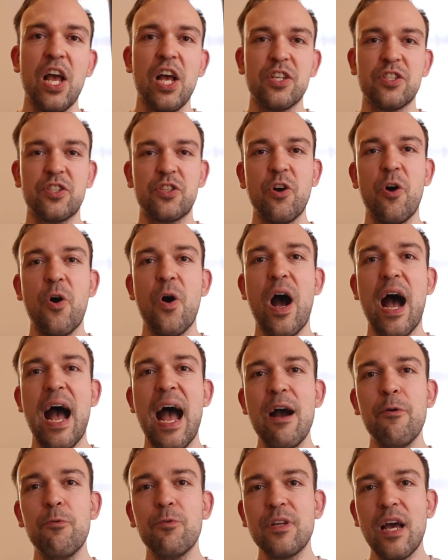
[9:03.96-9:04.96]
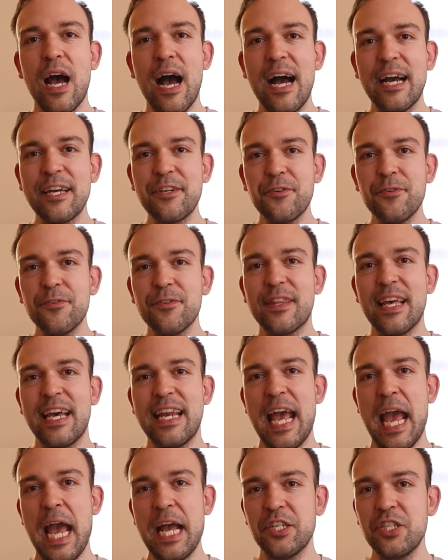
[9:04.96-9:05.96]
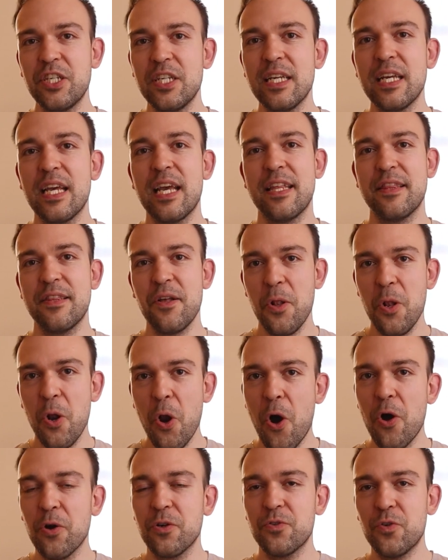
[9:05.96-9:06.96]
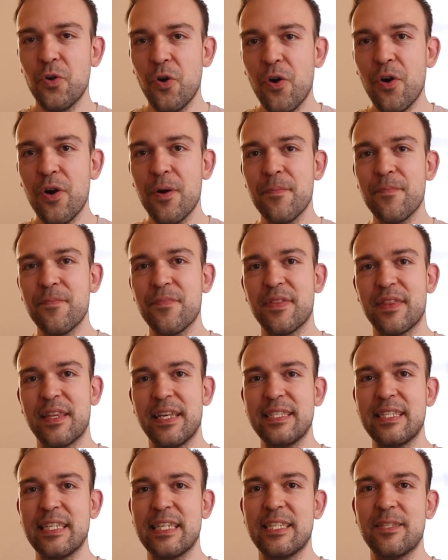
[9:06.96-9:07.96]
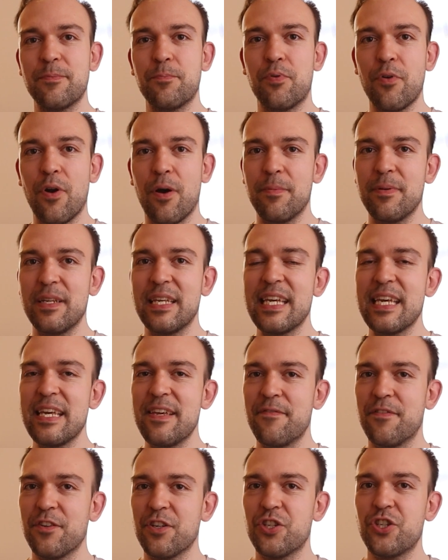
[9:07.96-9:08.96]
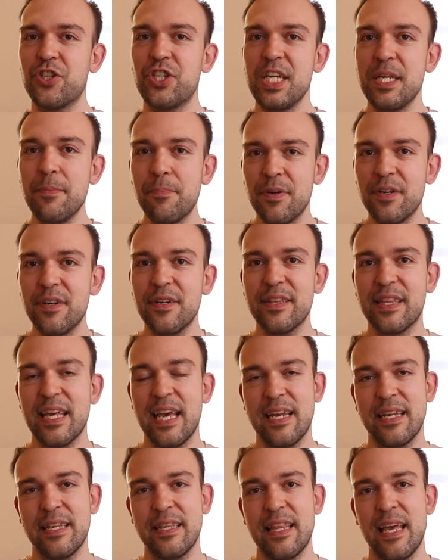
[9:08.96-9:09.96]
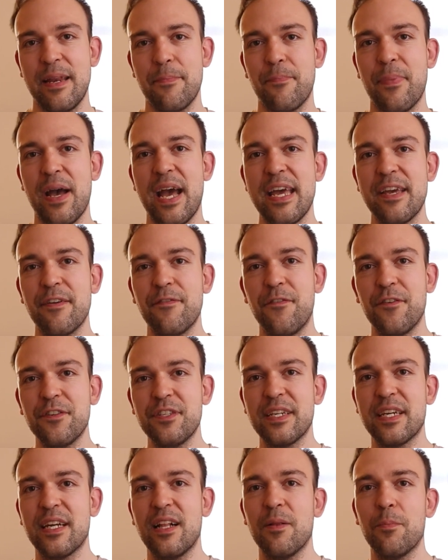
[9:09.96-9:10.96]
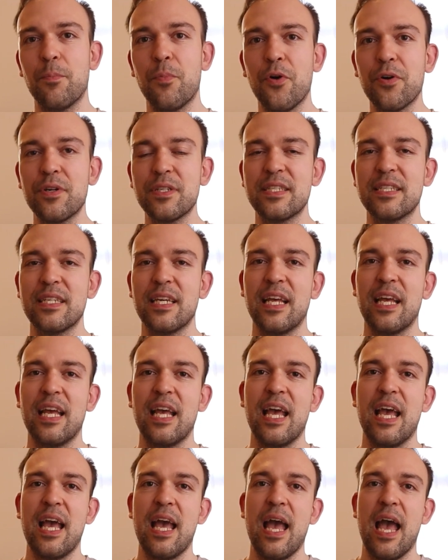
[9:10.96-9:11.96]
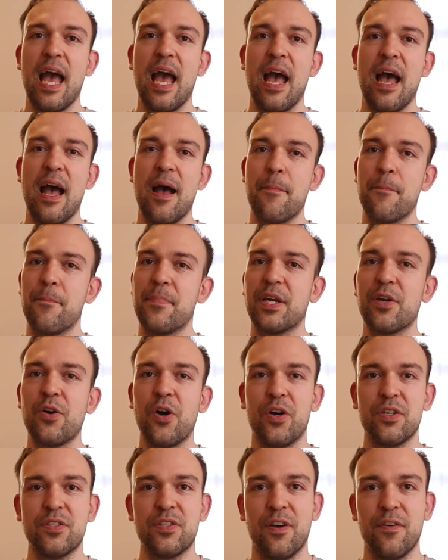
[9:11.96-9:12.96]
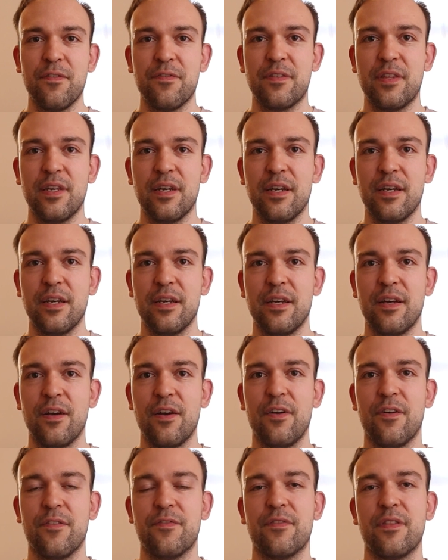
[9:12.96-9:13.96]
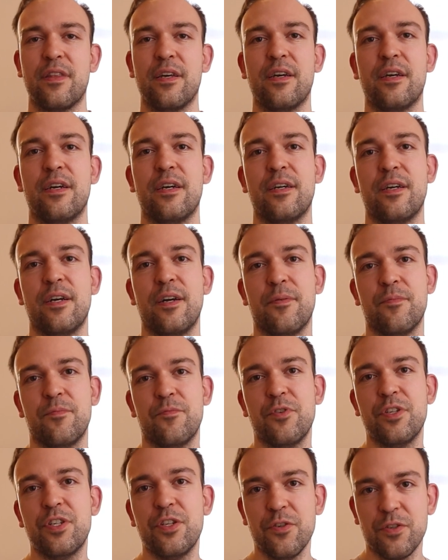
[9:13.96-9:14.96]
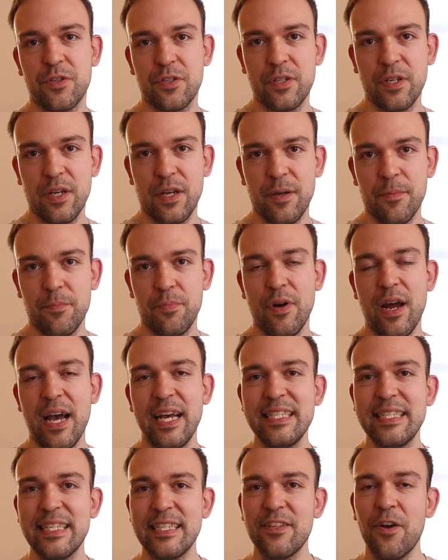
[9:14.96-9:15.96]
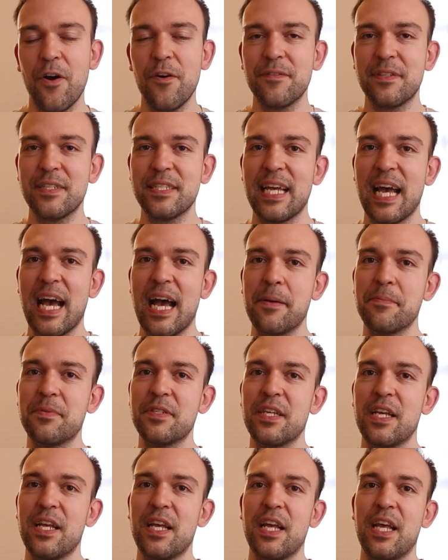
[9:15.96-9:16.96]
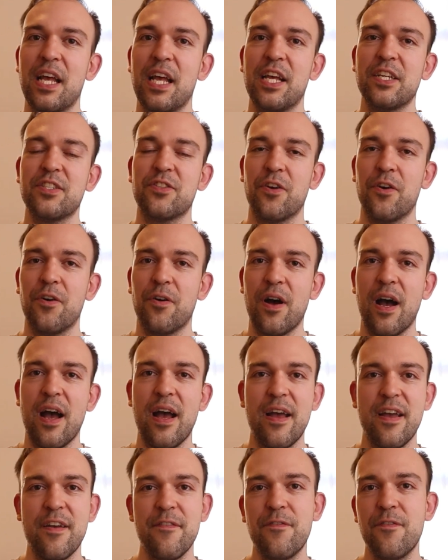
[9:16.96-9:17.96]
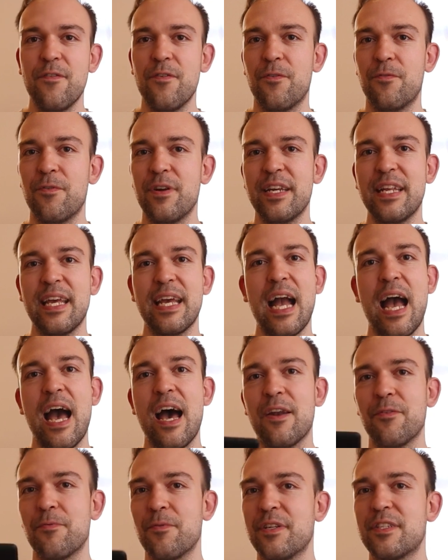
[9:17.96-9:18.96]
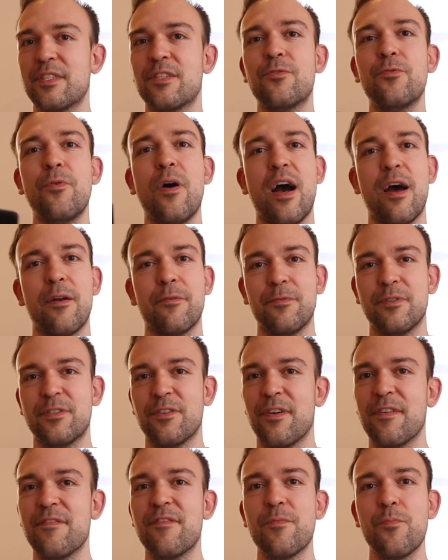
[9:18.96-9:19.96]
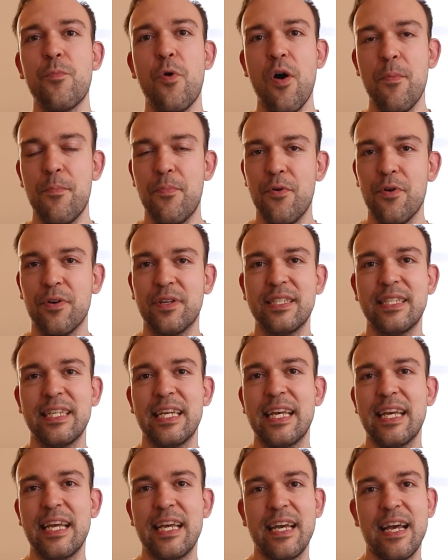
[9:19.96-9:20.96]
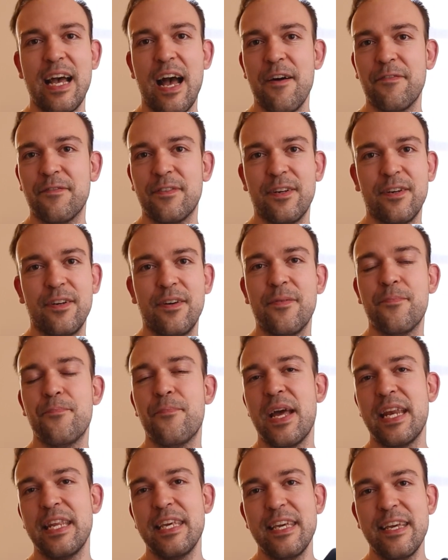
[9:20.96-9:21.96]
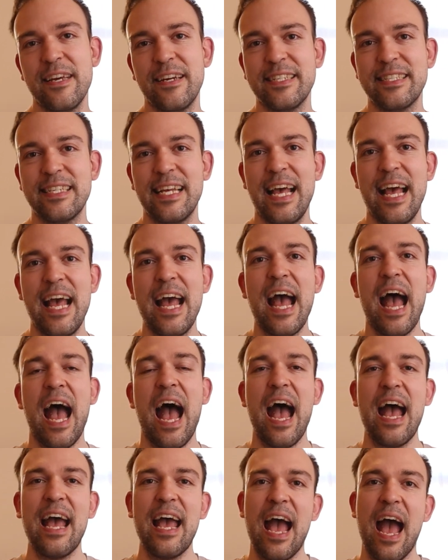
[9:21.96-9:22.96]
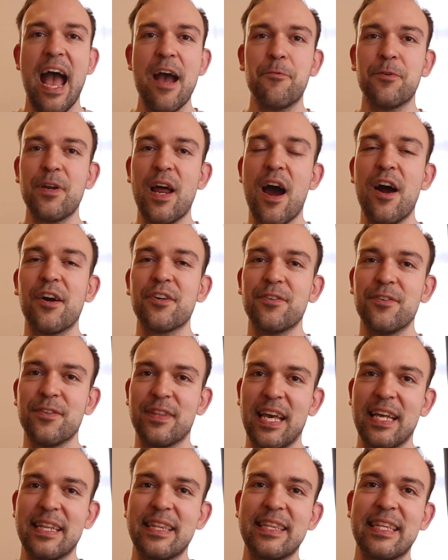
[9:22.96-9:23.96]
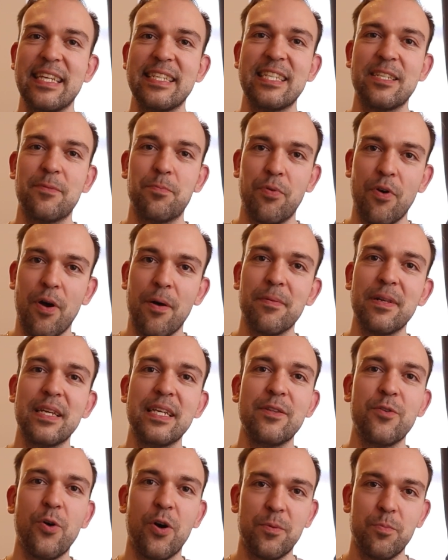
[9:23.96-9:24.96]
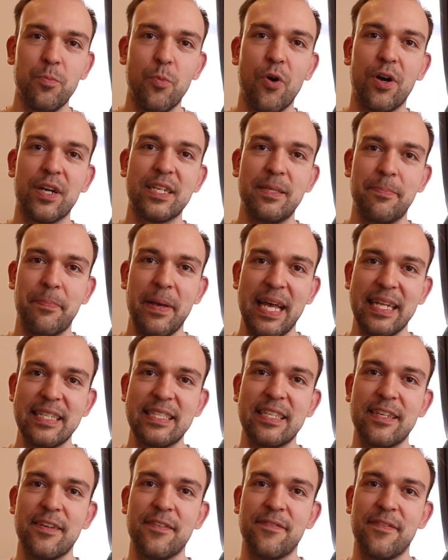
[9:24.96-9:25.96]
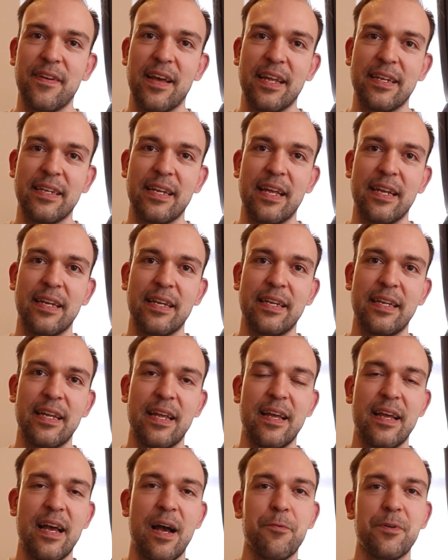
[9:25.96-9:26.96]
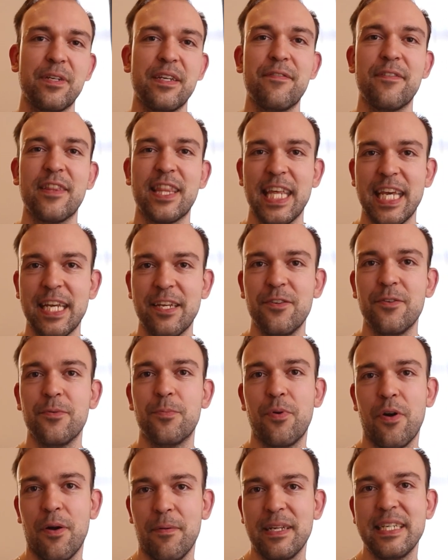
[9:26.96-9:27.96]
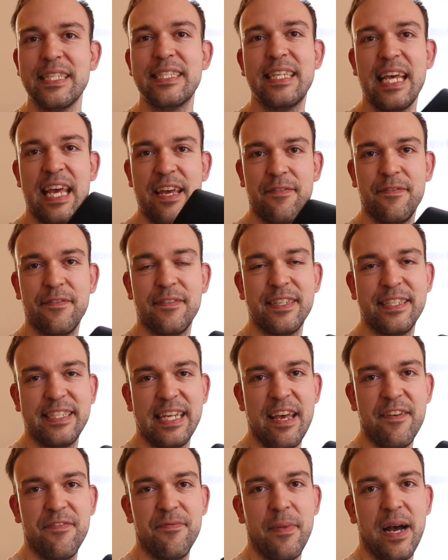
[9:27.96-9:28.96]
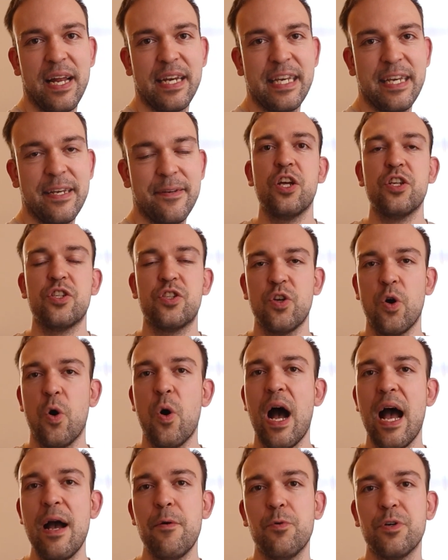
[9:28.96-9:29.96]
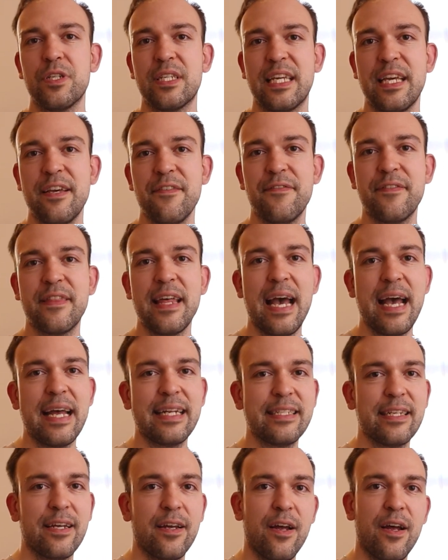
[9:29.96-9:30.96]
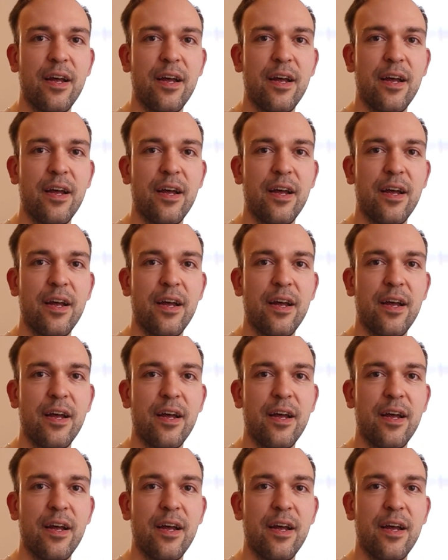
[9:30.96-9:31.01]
So I would argue that actually in the long term, this is probably even cheaper than buying physical books, because of the reduced prices oftentimes. So if you're reading hundreds, 200s, or even more books after many years, I would argue that this is probably not more expensive, and I would even think you probably save money. So I would give that